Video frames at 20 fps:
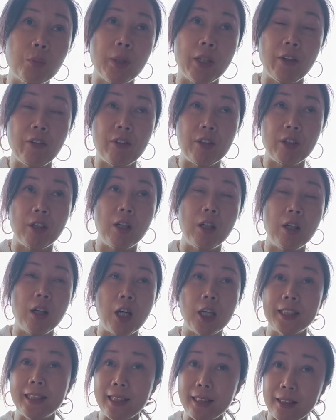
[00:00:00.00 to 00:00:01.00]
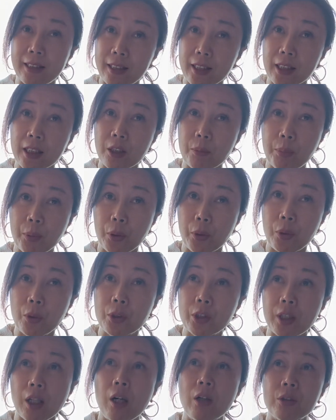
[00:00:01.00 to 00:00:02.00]
with artistic
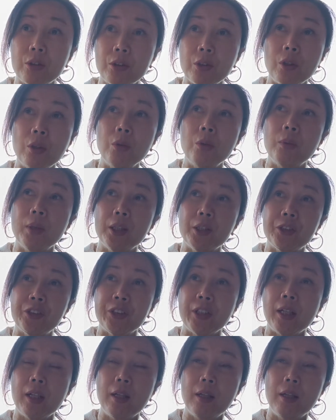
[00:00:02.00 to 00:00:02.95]
approach, also with